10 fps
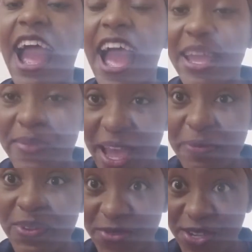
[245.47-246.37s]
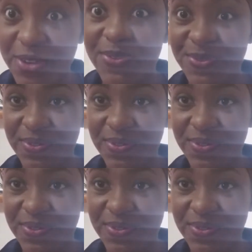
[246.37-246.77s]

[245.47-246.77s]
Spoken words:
I am happy for you.